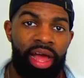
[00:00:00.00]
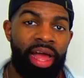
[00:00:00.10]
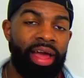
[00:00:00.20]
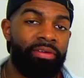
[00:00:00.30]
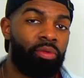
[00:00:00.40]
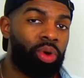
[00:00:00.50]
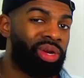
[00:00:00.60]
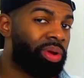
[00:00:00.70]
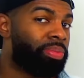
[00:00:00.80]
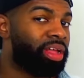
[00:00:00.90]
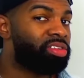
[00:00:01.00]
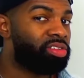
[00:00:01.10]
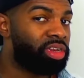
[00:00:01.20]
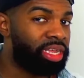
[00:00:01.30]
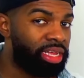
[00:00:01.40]
I have what it
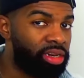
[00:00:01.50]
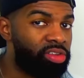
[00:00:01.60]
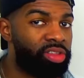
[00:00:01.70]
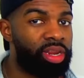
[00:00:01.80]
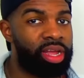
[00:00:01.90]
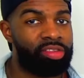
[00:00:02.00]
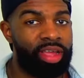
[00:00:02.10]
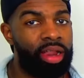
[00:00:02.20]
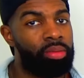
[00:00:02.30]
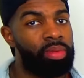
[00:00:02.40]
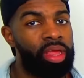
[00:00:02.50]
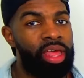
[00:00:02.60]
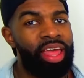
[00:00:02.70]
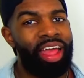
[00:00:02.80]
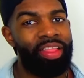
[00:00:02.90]
replaces in English in the next column,
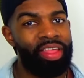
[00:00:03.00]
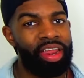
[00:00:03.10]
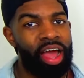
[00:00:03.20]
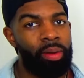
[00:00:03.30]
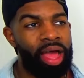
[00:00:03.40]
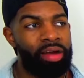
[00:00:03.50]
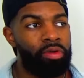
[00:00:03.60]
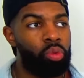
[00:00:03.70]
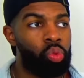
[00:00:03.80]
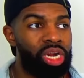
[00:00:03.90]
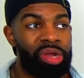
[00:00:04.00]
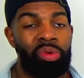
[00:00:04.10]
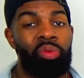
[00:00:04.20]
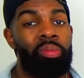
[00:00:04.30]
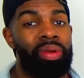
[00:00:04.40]
and then I'll have what it
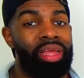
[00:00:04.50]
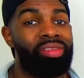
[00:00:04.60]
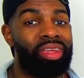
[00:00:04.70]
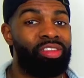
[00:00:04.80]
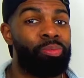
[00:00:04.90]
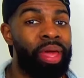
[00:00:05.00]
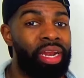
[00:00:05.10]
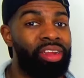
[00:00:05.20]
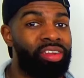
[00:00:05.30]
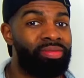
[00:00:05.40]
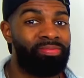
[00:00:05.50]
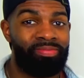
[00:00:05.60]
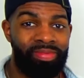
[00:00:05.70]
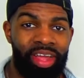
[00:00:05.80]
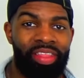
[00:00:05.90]
will replace in Spanish
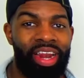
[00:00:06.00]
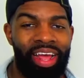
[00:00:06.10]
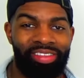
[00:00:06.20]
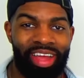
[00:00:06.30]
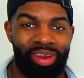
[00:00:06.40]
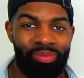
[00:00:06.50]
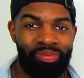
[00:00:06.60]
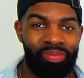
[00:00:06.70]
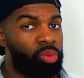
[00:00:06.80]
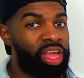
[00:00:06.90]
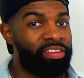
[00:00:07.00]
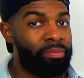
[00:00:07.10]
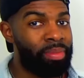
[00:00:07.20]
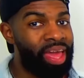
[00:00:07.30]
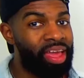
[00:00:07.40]
in the last column. We have
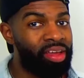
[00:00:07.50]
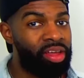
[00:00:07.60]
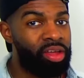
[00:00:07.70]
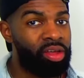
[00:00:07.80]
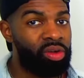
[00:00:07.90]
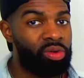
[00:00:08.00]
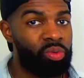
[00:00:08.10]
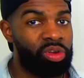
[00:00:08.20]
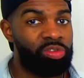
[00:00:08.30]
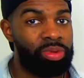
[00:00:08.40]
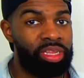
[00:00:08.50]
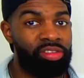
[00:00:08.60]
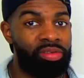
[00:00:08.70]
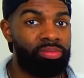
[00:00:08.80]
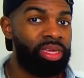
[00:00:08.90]
me, which
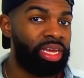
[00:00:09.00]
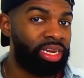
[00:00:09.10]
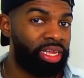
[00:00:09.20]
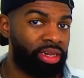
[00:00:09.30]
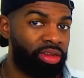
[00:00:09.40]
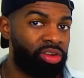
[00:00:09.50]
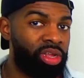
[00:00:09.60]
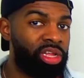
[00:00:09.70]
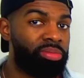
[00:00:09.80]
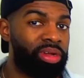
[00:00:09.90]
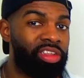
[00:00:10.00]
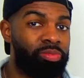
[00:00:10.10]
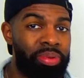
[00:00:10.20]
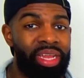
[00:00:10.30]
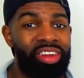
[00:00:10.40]
means me in English, but in
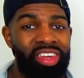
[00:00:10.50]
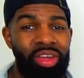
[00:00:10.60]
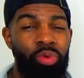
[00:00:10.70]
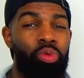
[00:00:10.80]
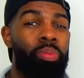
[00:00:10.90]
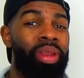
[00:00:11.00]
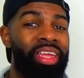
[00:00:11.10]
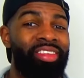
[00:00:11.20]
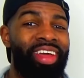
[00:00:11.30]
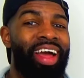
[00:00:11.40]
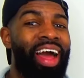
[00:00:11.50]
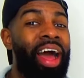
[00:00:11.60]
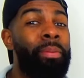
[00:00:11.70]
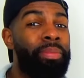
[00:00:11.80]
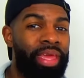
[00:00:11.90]
Spanish it will replace
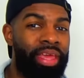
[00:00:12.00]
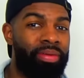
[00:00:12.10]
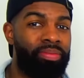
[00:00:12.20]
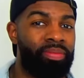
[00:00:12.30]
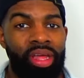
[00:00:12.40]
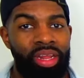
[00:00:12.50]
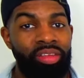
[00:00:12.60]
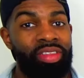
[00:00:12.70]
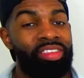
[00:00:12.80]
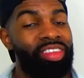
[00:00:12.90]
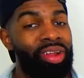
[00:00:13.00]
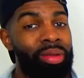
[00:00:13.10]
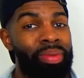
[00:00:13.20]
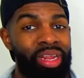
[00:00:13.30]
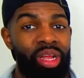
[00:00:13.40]
a mí. It doesn't
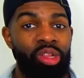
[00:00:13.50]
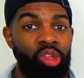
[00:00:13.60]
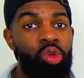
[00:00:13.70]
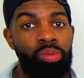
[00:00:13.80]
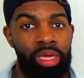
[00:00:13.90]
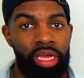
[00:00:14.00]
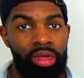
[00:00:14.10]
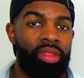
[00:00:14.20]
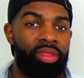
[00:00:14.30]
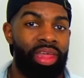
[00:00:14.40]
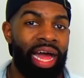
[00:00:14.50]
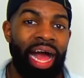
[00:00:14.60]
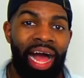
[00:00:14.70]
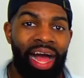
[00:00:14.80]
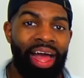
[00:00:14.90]
necessarily mean to me. The
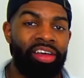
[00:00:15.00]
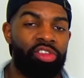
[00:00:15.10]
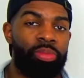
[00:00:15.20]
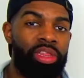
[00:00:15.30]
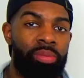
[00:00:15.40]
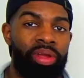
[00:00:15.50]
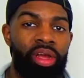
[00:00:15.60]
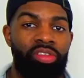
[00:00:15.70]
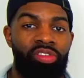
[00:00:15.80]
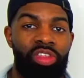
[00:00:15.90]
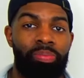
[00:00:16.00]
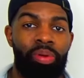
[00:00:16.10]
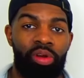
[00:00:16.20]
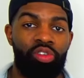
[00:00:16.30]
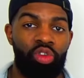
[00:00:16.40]
a has to be there because it's the
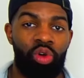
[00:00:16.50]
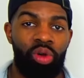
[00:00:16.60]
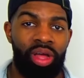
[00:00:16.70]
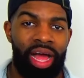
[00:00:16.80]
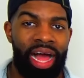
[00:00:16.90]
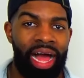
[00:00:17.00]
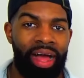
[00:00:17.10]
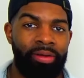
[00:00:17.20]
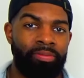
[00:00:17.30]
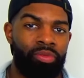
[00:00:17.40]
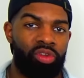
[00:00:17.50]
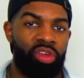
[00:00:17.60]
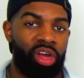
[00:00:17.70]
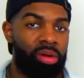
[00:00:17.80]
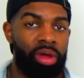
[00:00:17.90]
personal a. You're
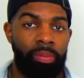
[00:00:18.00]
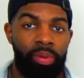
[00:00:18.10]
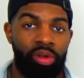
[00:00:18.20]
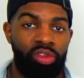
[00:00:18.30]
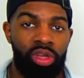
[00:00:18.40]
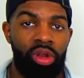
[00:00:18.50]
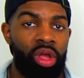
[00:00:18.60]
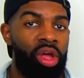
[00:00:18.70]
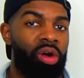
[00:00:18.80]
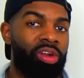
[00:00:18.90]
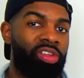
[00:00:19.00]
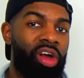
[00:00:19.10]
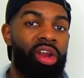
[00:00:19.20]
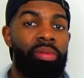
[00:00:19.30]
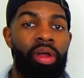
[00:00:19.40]
talking about a person or you're
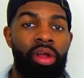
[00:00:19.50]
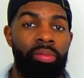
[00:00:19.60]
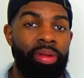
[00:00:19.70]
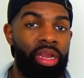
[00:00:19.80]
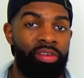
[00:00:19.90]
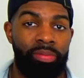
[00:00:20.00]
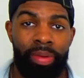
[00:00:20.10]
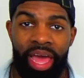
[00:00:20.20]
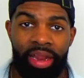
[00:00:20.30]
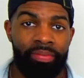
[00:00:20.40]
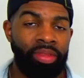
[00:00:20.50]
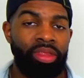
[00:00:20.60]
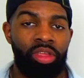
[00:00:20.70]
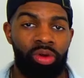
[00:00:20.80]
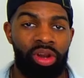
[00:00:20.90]
talking about a beloved pet,
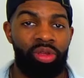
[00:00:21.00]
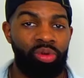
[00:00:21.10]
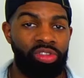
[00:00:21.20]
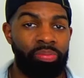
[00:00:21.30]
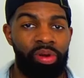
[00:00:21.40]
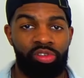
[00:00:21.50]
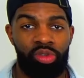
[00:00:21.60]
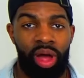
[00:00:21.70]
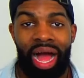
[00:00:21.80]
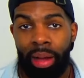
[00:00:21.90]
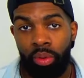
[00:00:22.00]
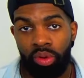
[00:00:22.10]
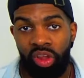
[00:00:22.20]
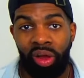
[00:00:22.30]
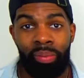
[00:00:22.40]
you're going to use the personal a, but
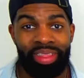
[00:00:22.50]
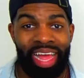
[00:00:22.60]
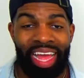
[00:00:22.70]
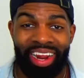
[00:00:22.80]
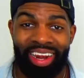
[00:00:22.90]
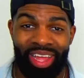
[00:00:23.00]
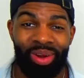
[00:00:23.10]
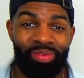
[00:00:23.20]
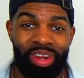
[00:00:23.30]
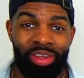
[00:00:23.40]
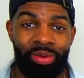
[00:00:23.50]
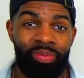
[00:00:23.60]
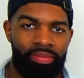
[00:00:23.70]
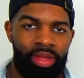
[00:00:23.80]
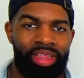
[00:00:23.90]
we'll talk about that in a later video.
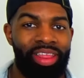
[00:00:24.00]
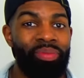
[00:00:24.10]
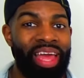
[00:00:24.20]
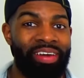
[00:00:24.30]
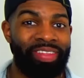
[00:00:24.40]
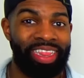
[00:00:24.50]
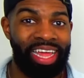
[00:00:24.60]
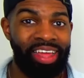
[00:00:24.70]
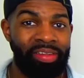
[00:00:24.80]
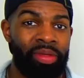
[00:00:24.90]
Then we have te,